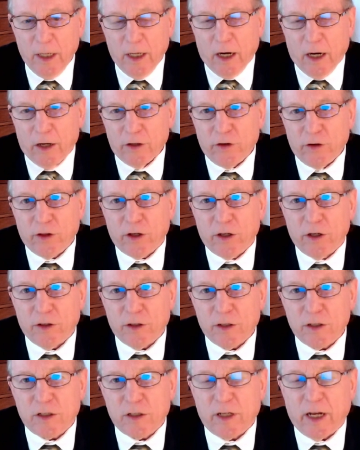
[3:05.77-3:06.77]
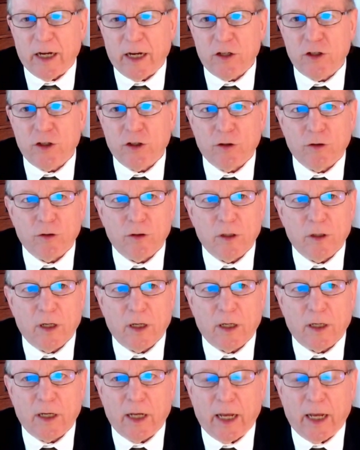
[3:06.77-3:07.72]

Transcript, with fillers: Under the current statute, uh,